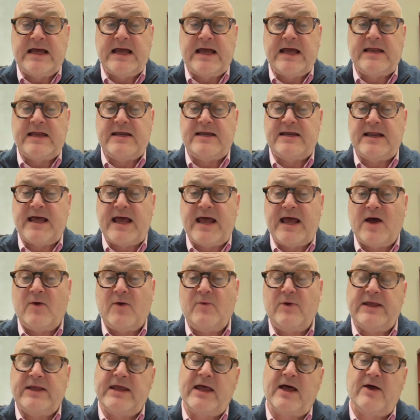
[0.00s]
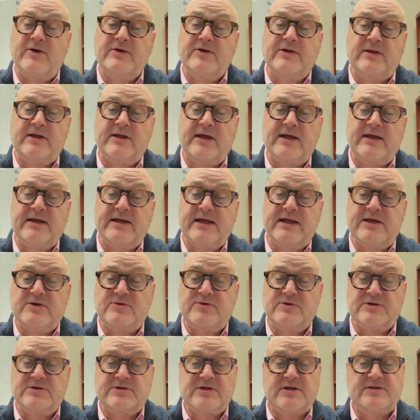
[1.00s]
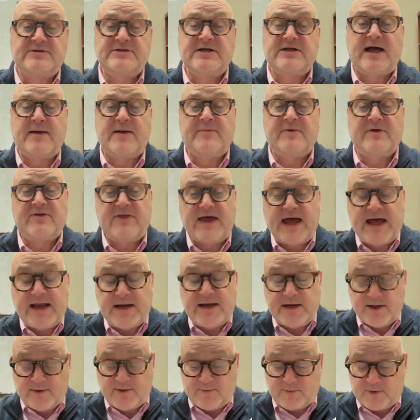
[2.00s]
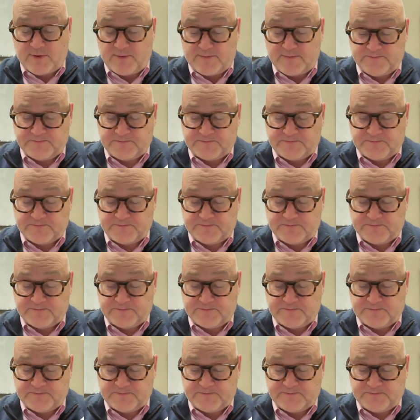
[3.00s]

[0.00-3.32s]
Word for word: And now we calculate interest on top of that number.